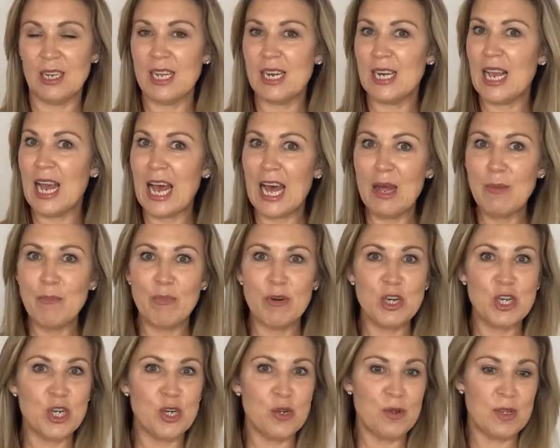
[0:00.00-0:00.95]
It can't
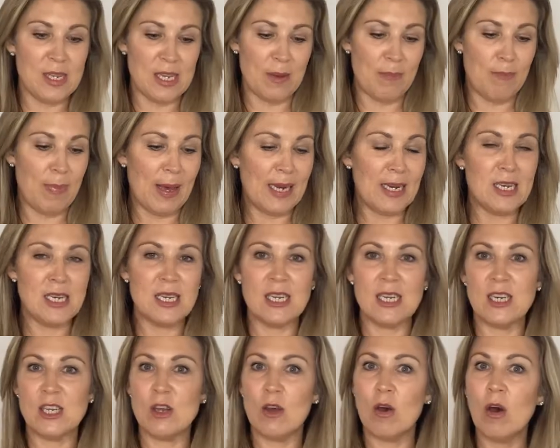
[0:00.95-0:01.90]
produce
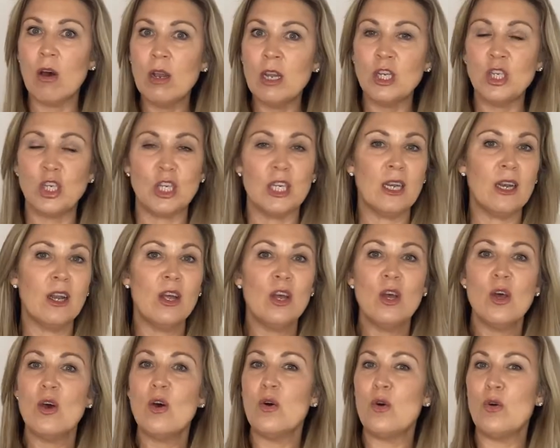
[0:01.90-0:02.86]
abundant collagen
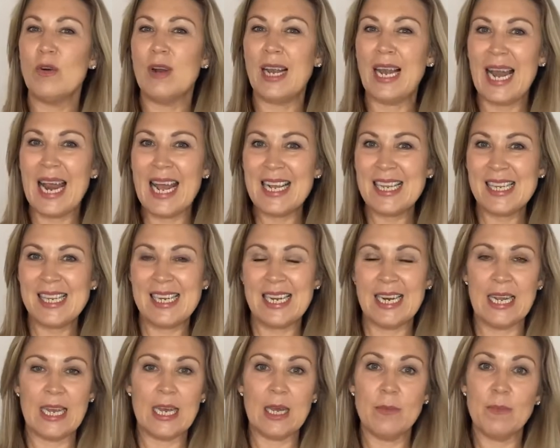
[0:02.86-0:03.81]
or
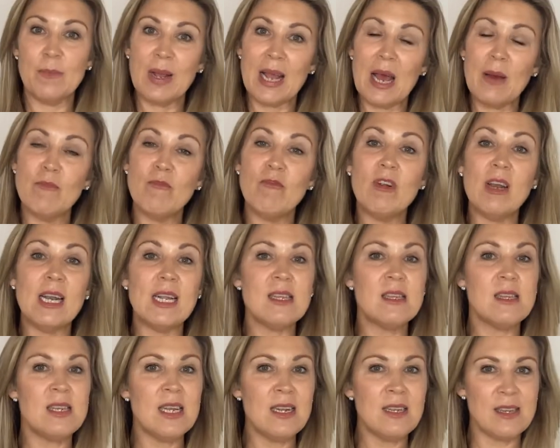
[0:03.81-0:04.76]
elastin. It can become really
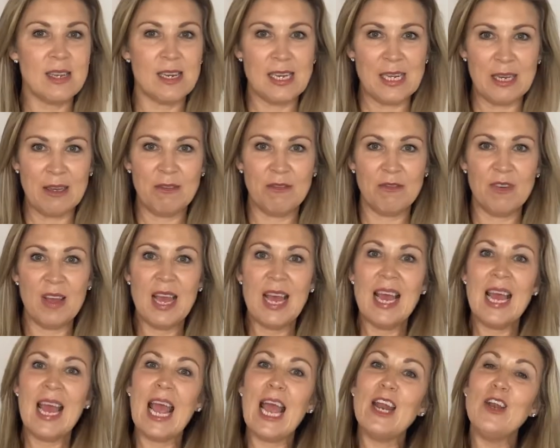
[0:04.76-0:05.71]
sensitive,
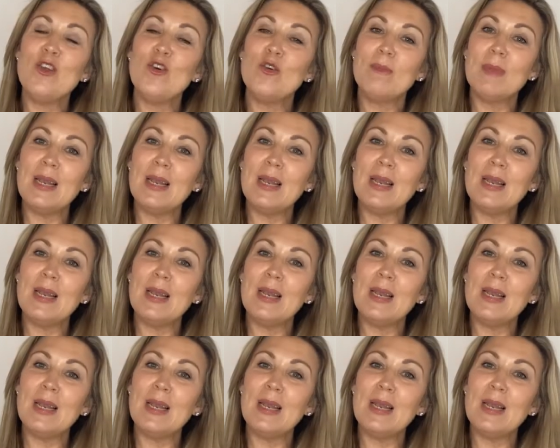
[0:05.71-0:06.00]
and your